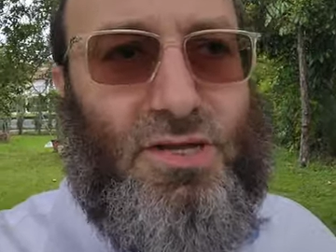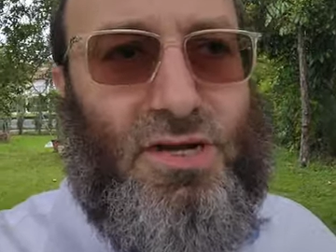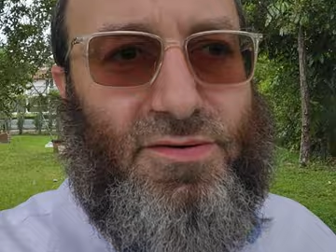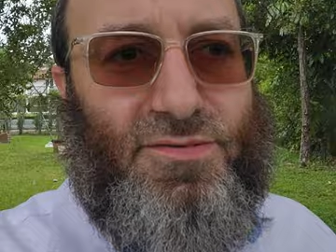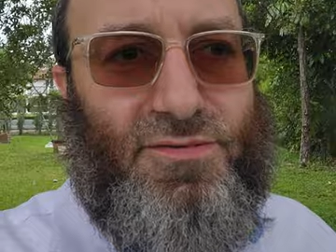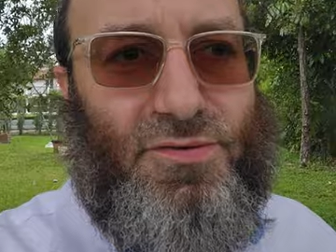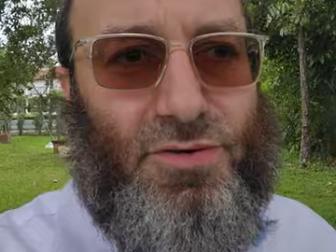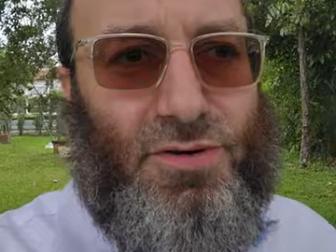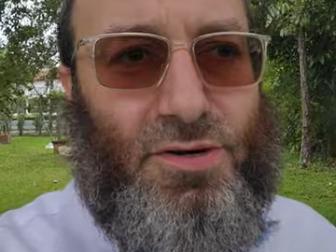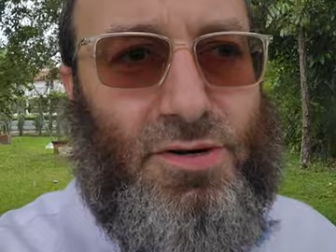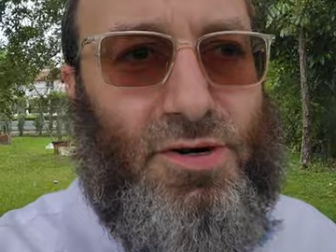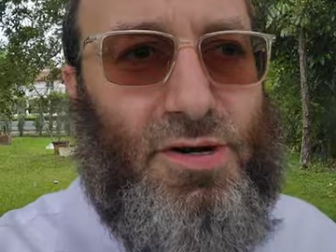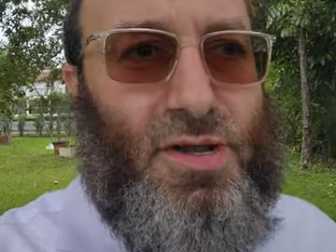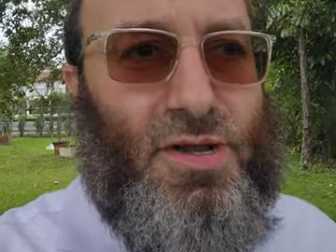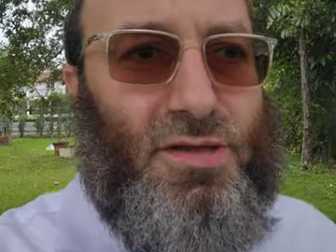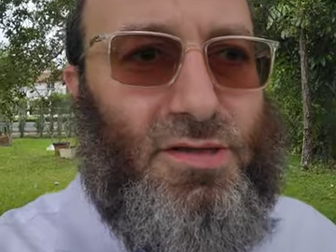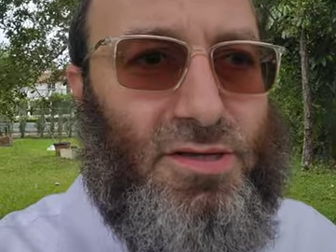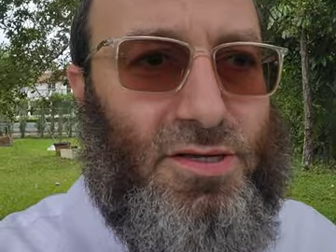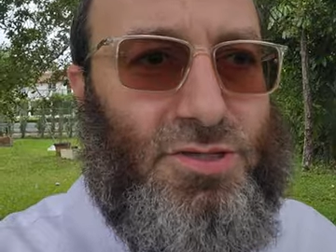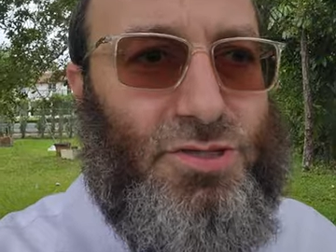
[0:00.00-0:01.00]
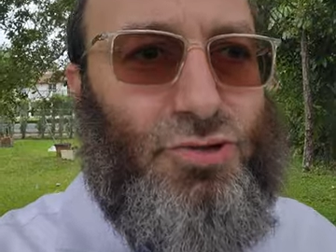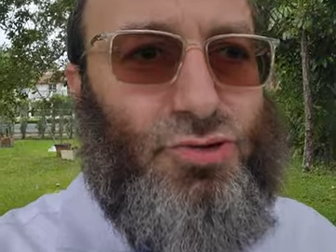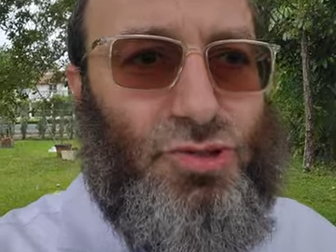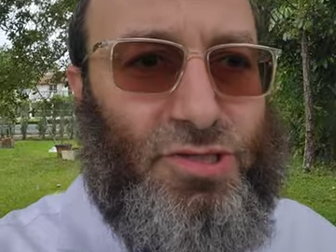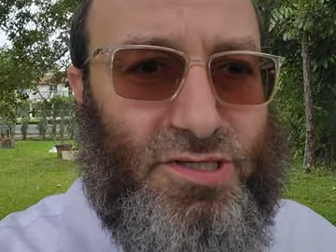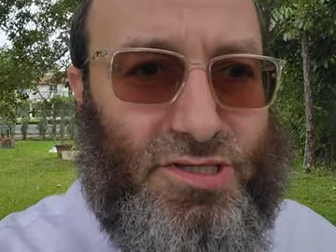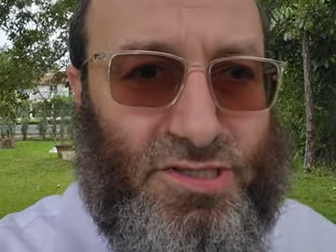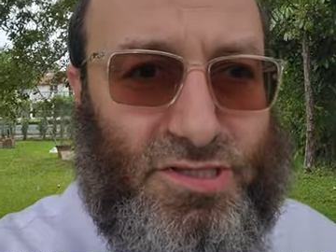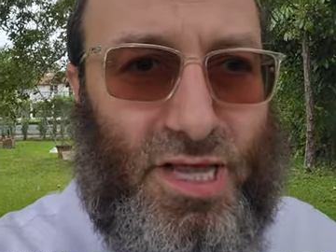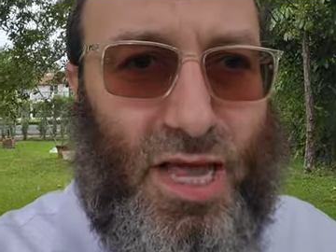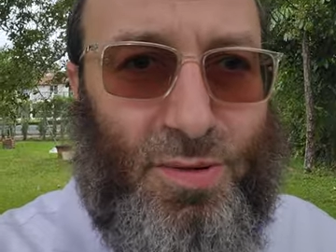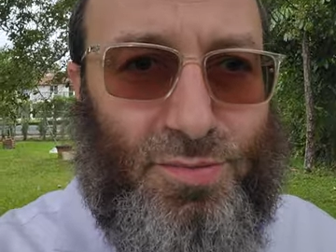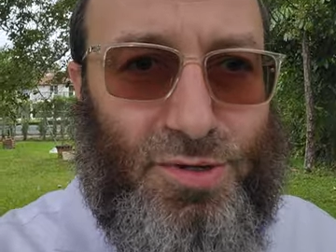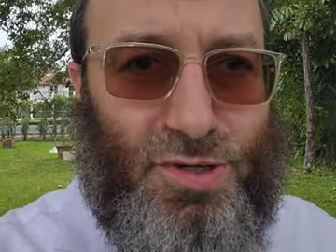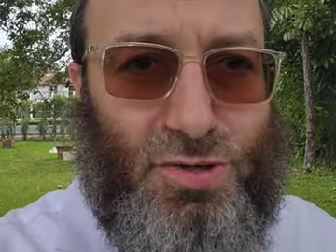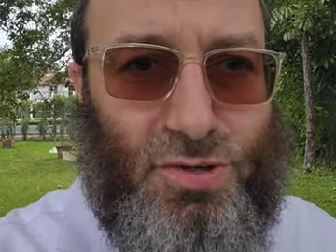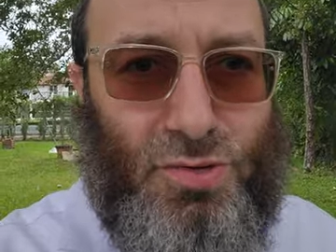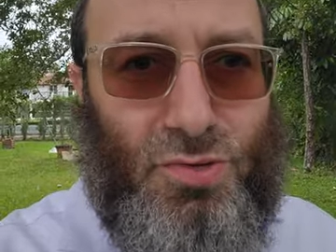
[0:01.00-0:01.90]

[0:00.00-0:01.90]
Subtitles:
therefore the Jews stopped